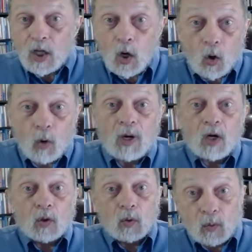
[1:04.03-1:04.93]
home
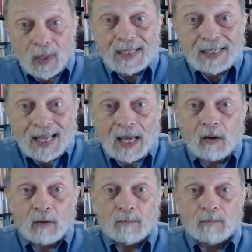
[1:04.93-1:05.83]
right
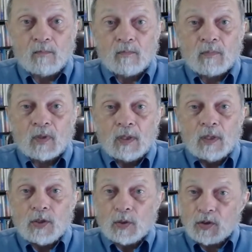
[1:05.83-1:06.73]
now.
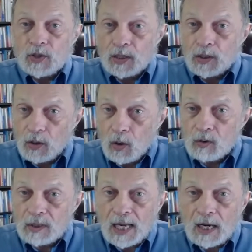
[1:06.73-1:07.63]
You can take your
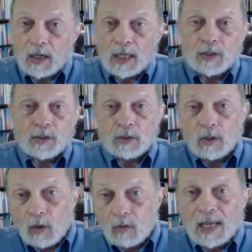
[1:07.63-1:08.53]
own care into your
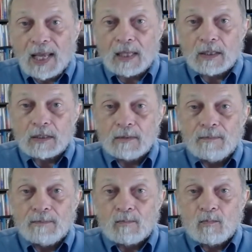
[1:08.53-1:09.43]
own hands.
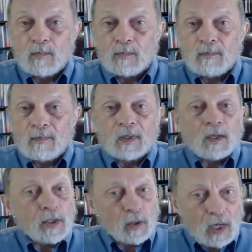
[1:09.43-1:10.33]

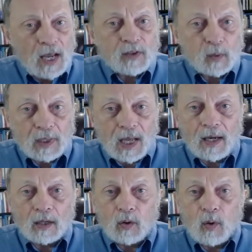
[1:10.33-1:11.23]
You don't have to rely
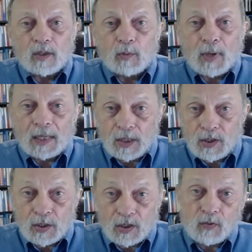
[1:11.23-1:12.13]
on going to
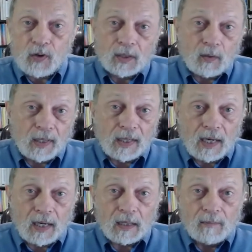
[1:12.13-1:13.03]
practitioners for ongoing
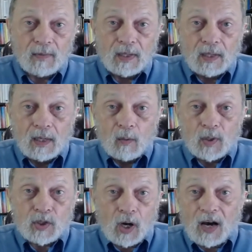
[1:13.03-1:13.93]
care, which
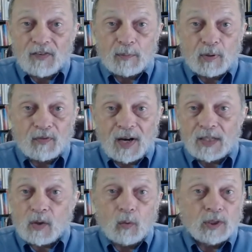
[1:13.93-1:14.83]
often provides
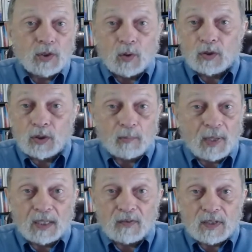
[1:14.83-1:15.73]
only short-term
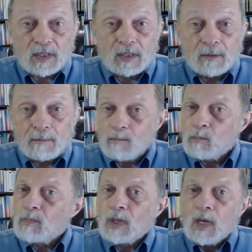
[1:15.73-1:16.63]
benefits.
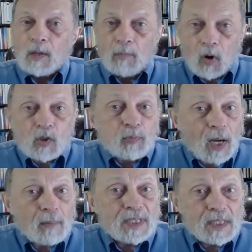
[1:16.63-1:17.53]
Most
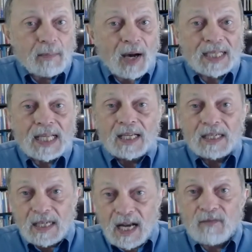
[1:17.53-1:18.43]
problems in the body
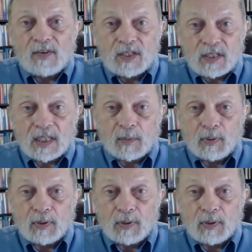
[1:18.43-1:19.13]
never sleep.